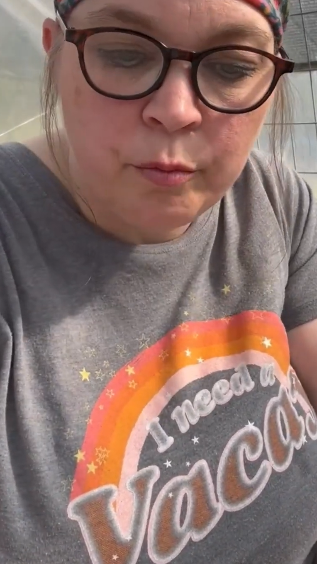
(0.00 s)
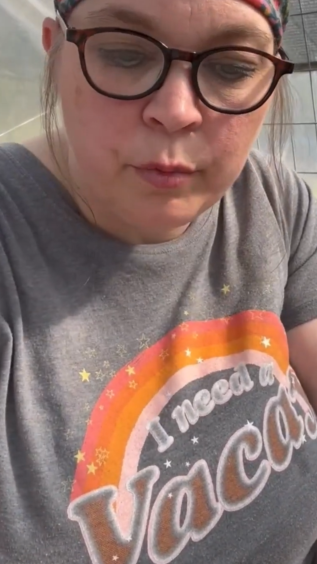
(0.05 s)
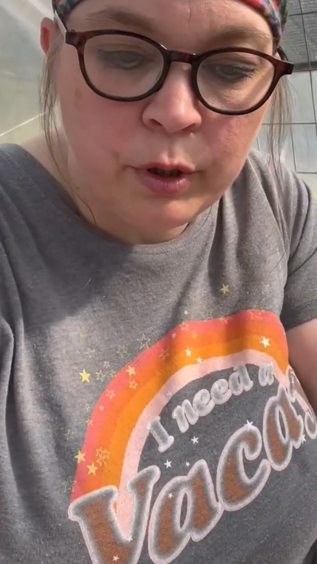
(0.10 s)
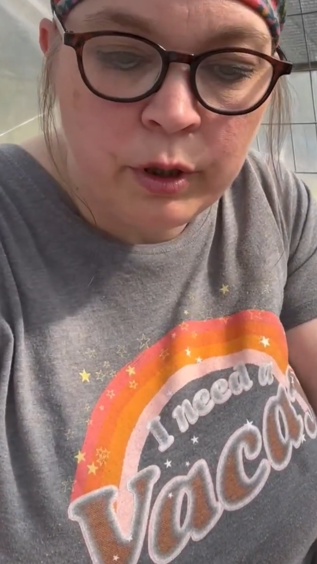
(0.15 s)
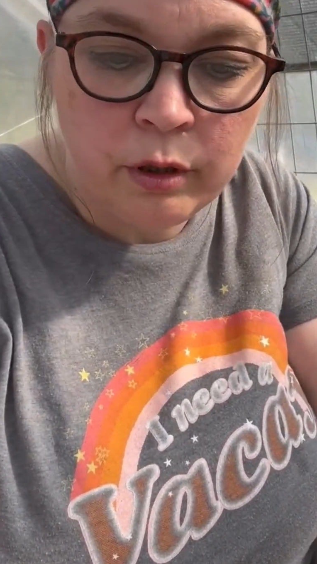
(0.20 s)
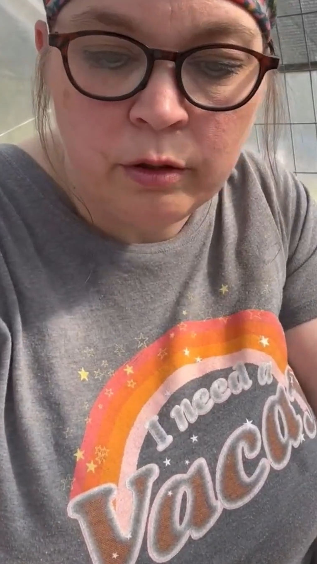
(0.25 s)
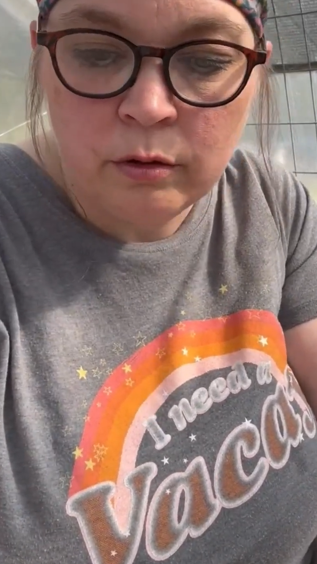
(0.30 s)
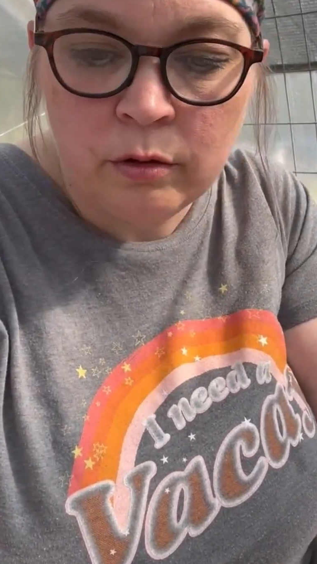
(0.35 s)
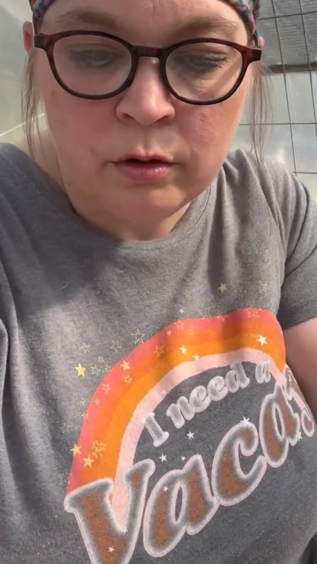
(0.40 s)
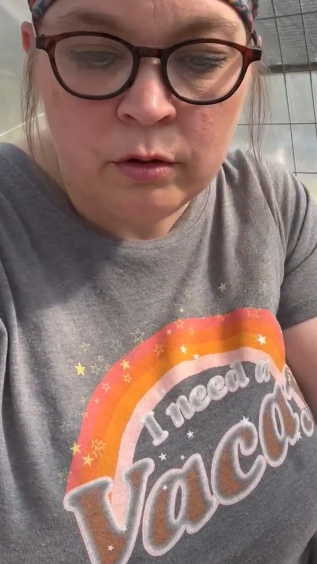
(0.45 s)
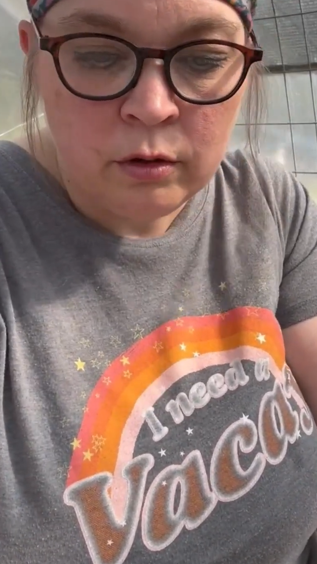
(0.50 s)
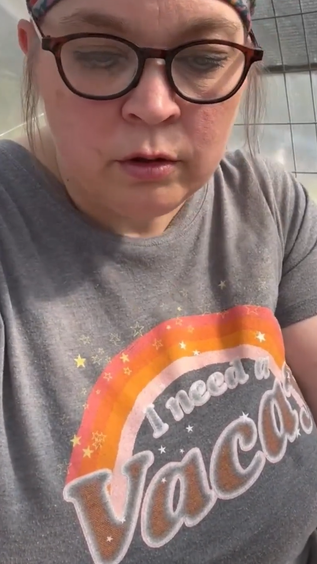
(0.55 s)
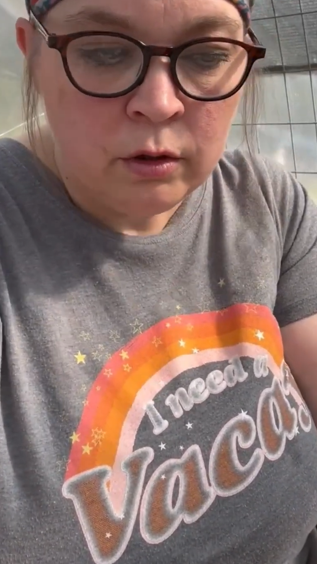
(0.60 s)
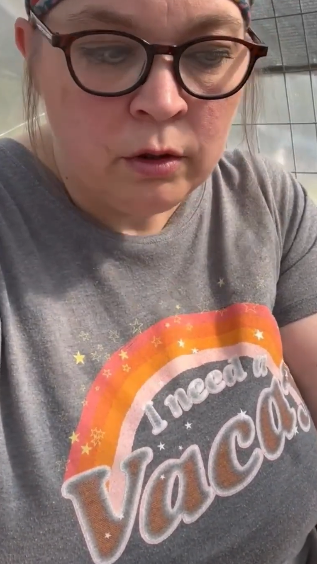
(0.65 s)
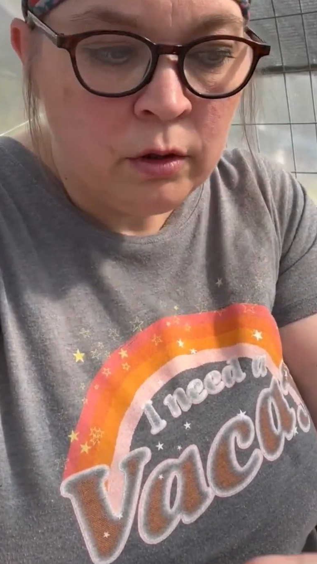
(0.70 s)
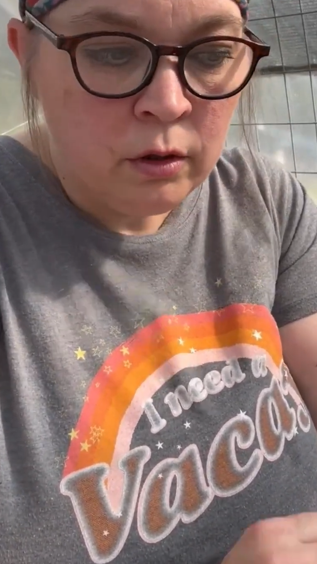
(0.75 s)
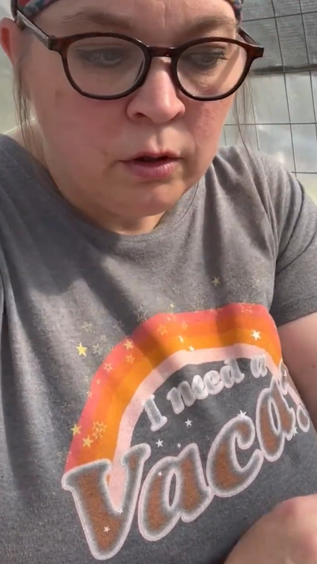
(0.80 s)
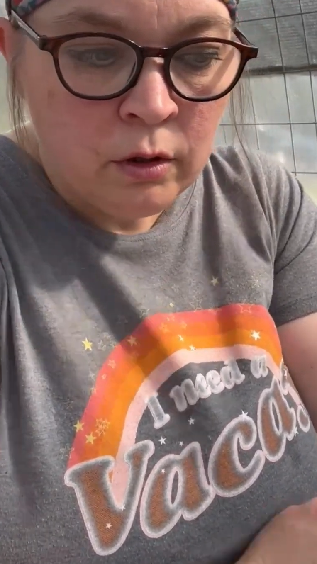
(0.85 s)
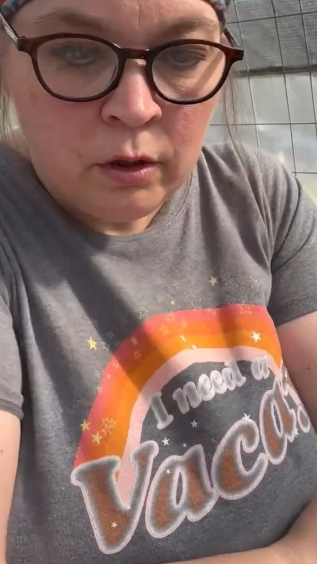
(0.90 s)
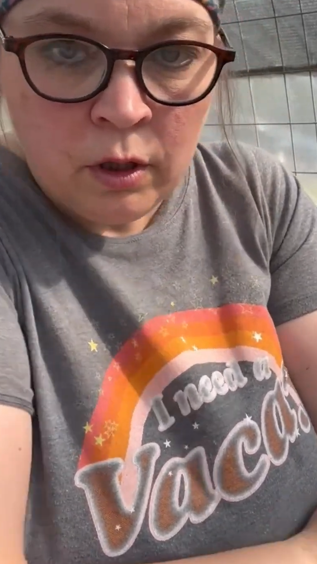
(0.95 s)
but
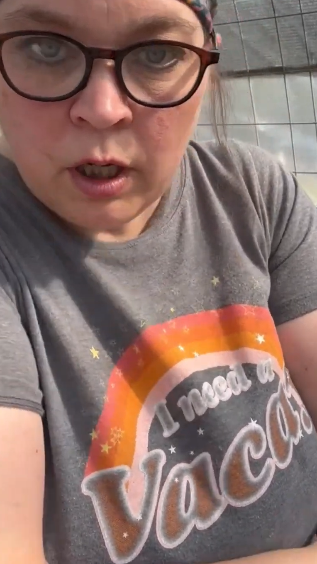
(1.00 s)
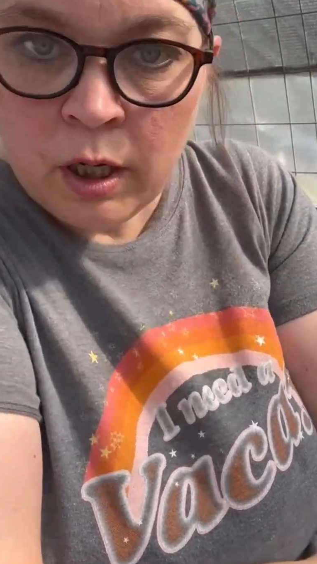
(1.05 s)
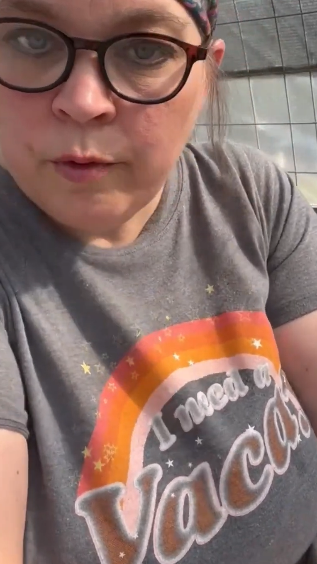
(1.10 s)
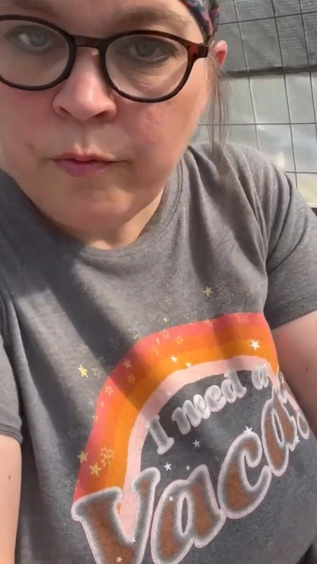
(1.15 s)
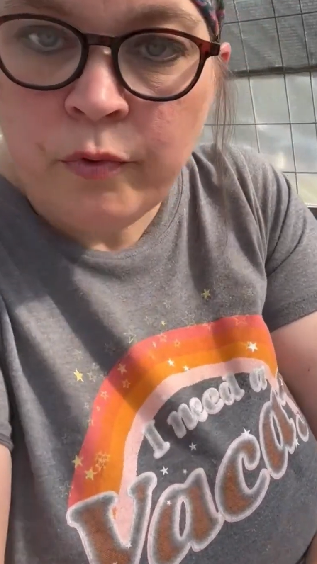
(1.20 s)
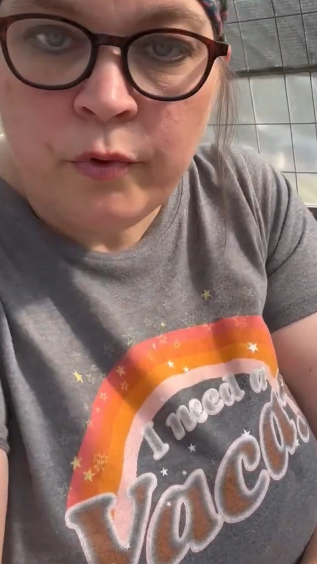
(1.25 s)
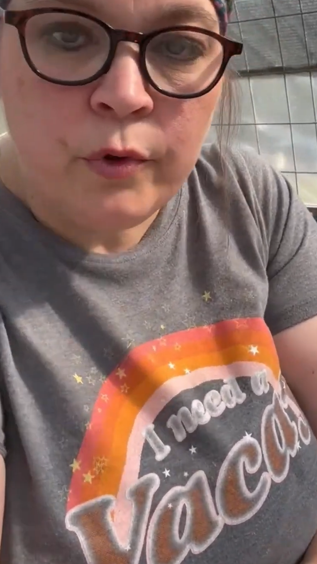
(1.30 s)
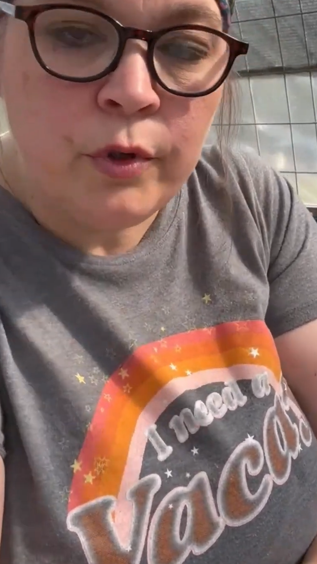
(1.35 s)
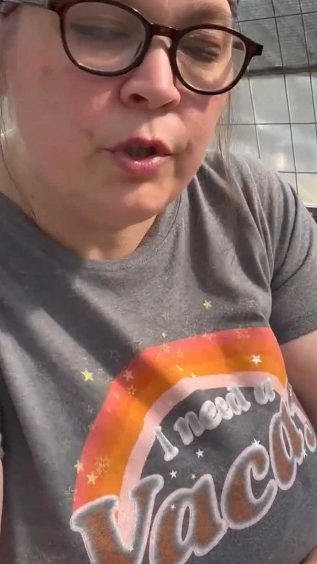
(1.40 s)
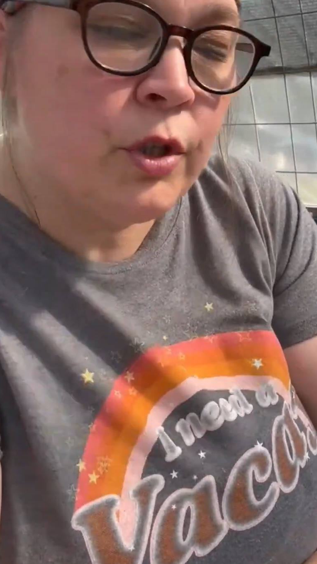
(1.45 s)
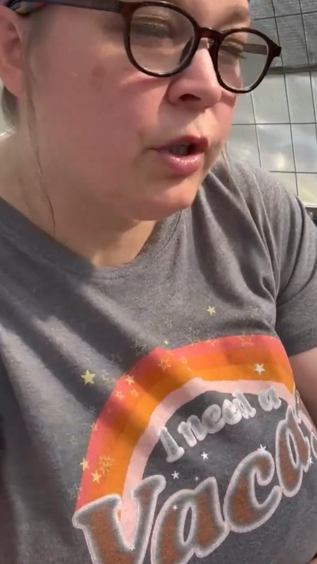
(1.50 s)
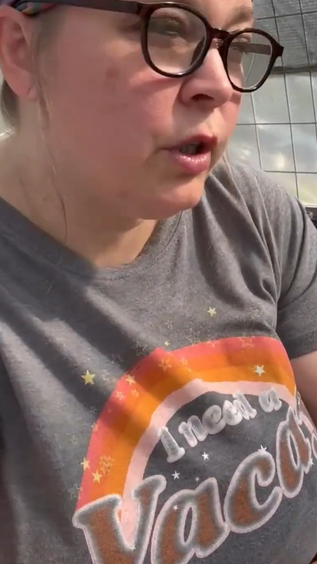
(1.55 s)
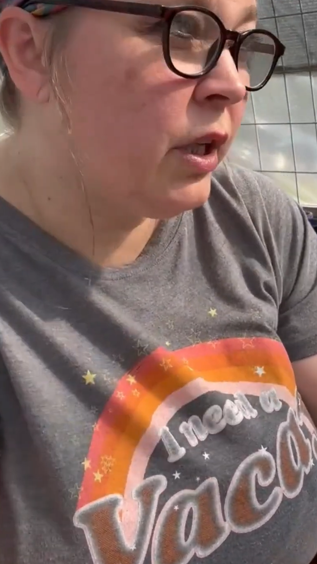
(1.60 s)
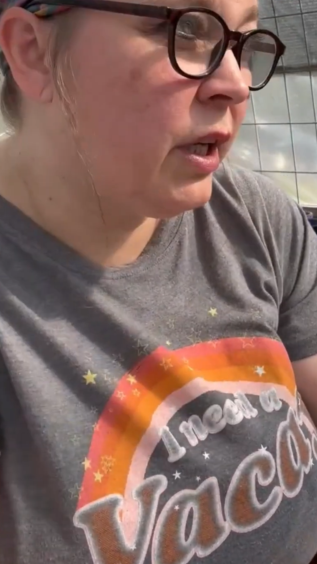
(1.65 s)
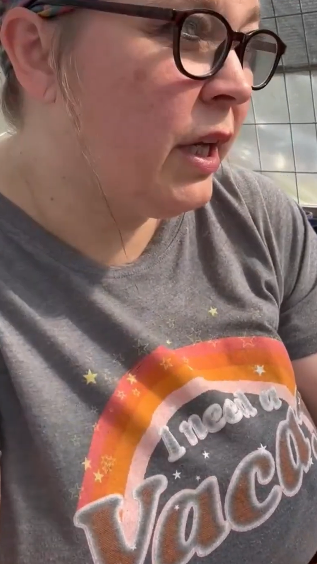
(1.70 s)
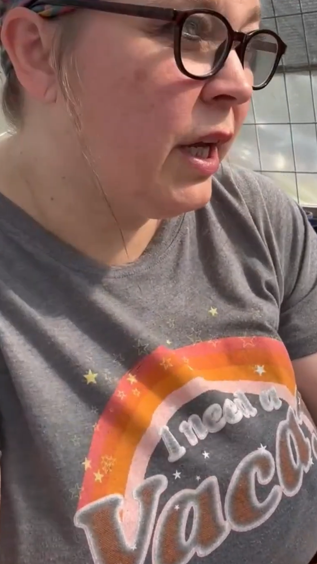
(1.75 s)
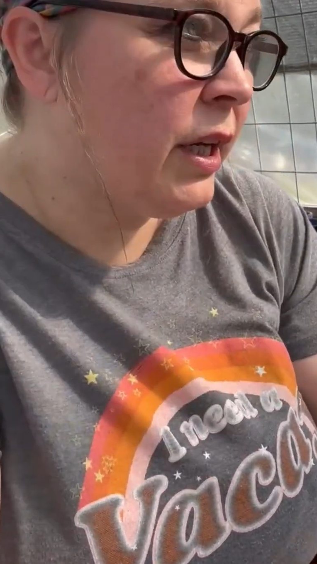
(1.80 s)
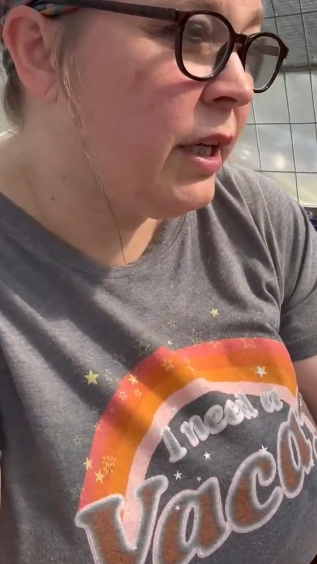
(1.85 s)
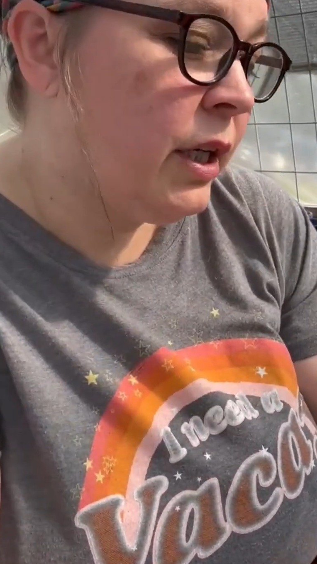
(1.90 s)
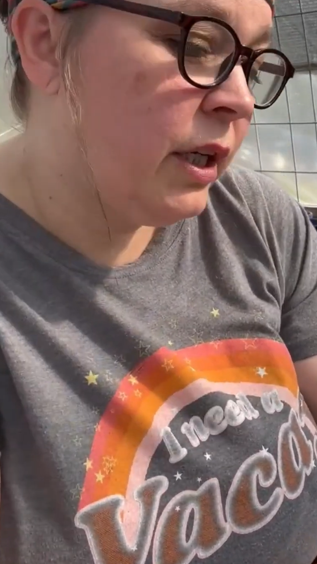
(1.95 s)
unfortunately
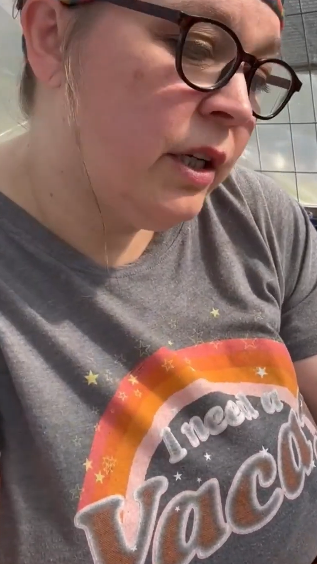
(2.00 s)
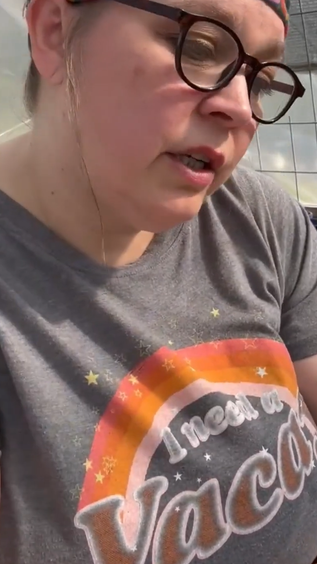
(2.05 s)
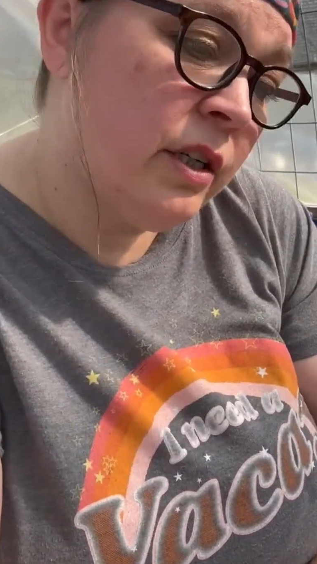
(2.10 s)
I didn't.